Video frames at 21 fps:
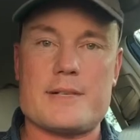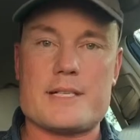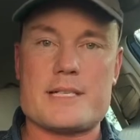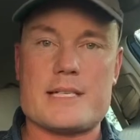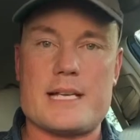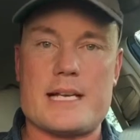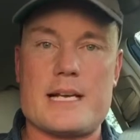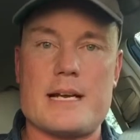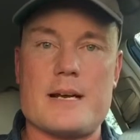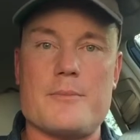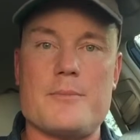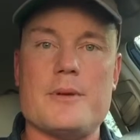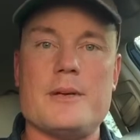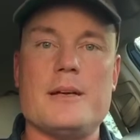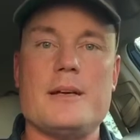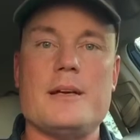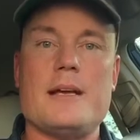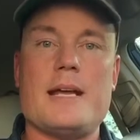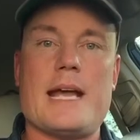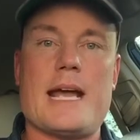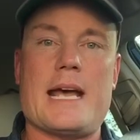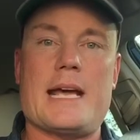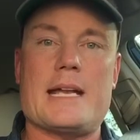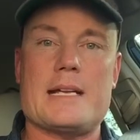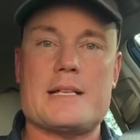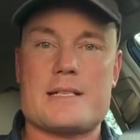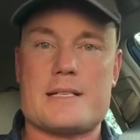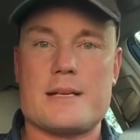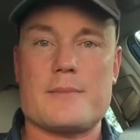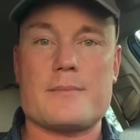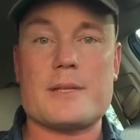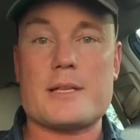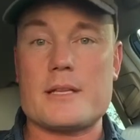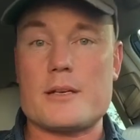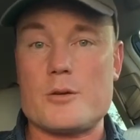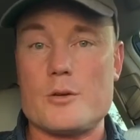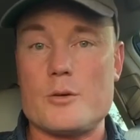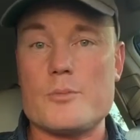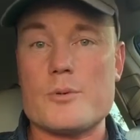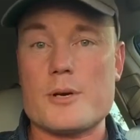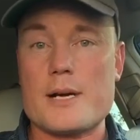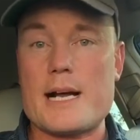it set up. And it's something that
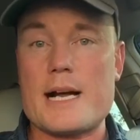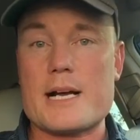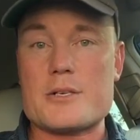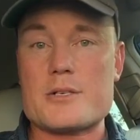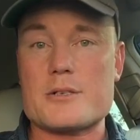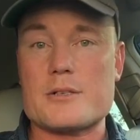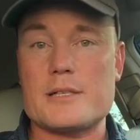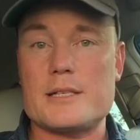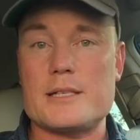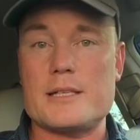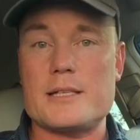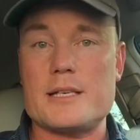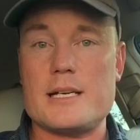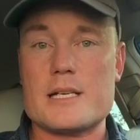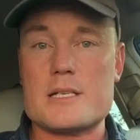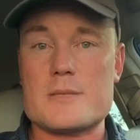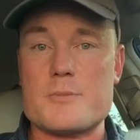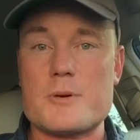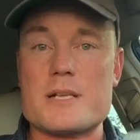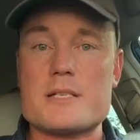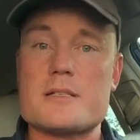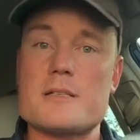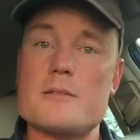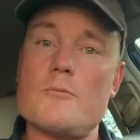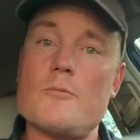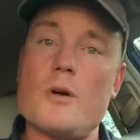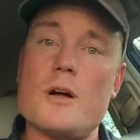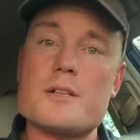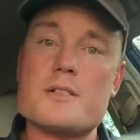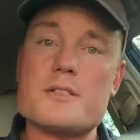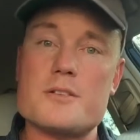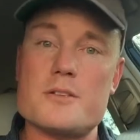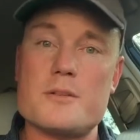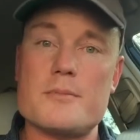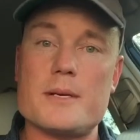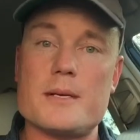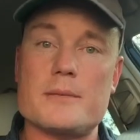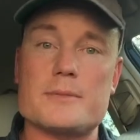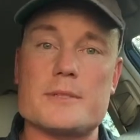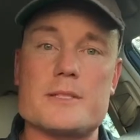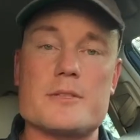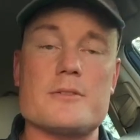Uber actually expressly wants you to
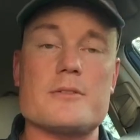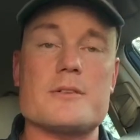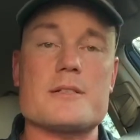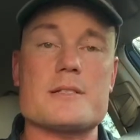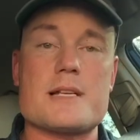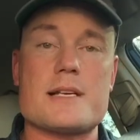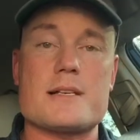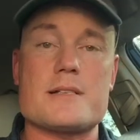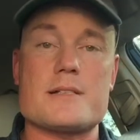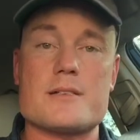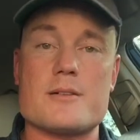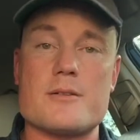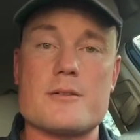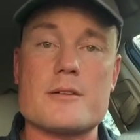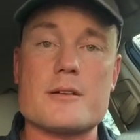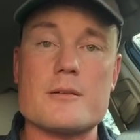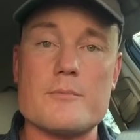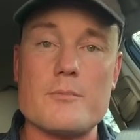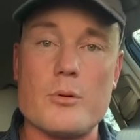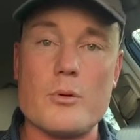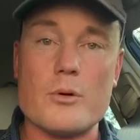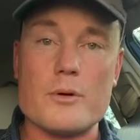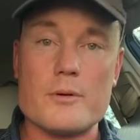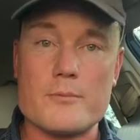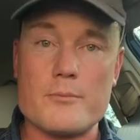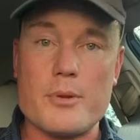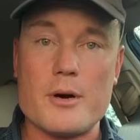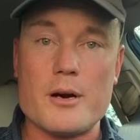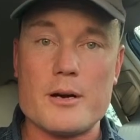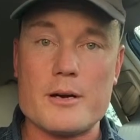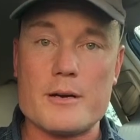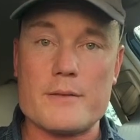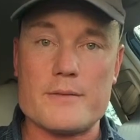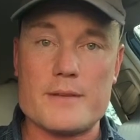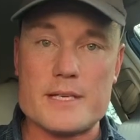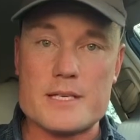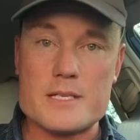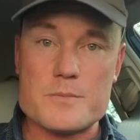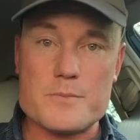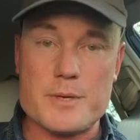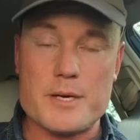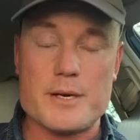be able to do because they consider it an important part of the
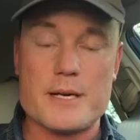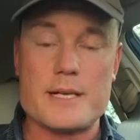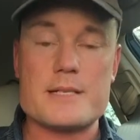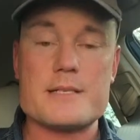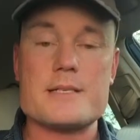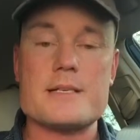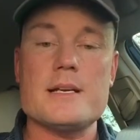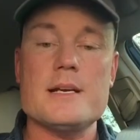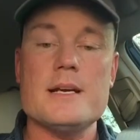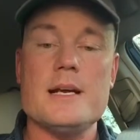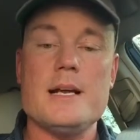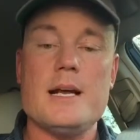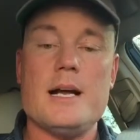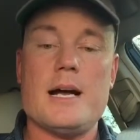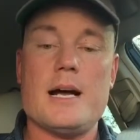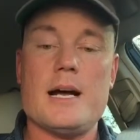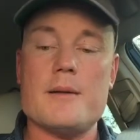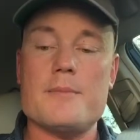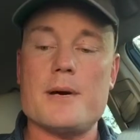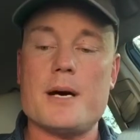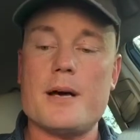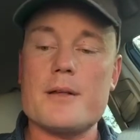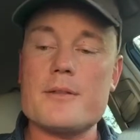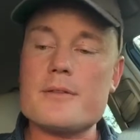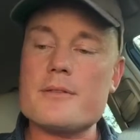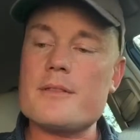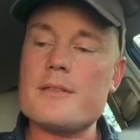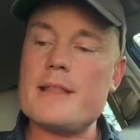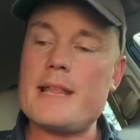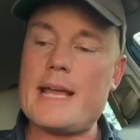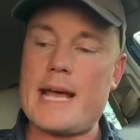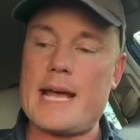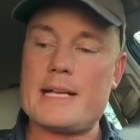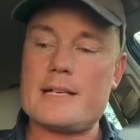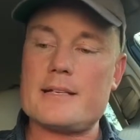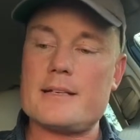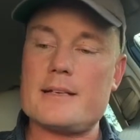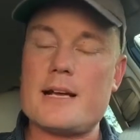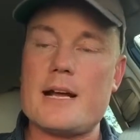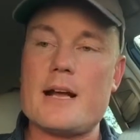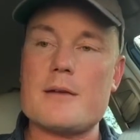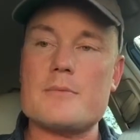experience. Other than that,
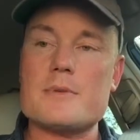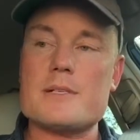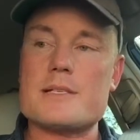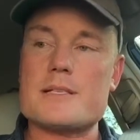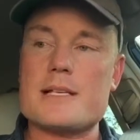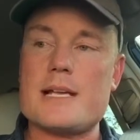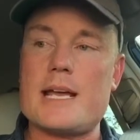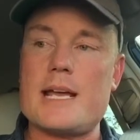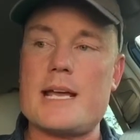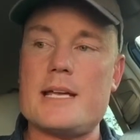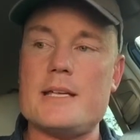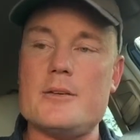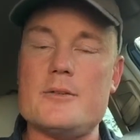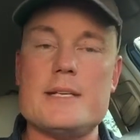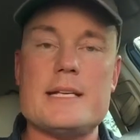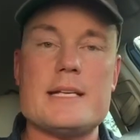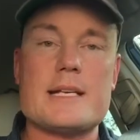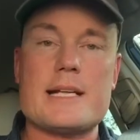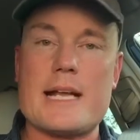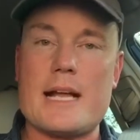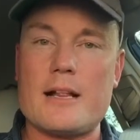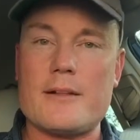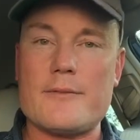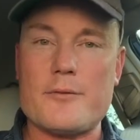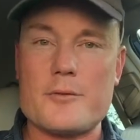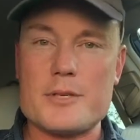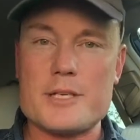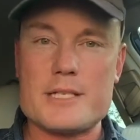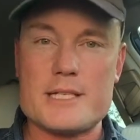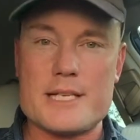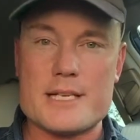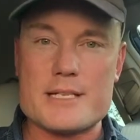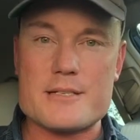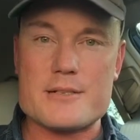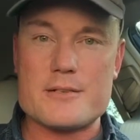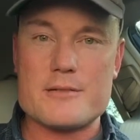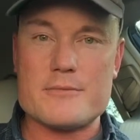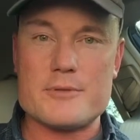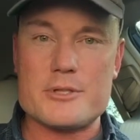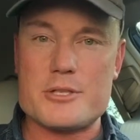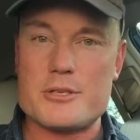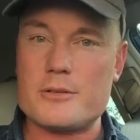I would say you need a California
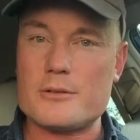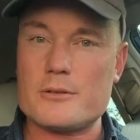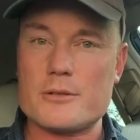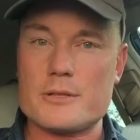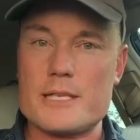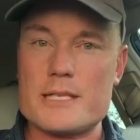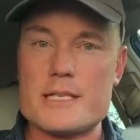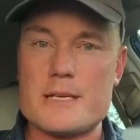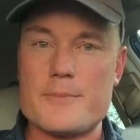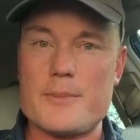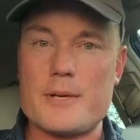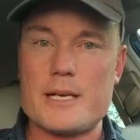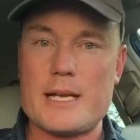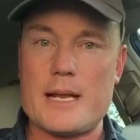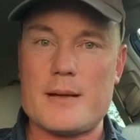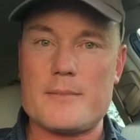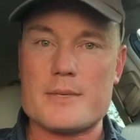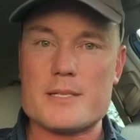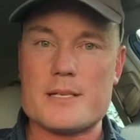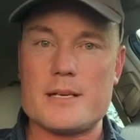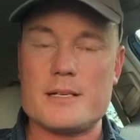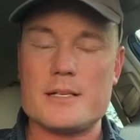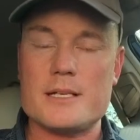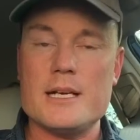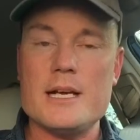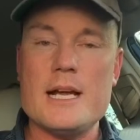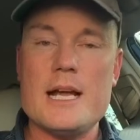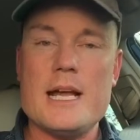duster, which you can look these up on Amazon.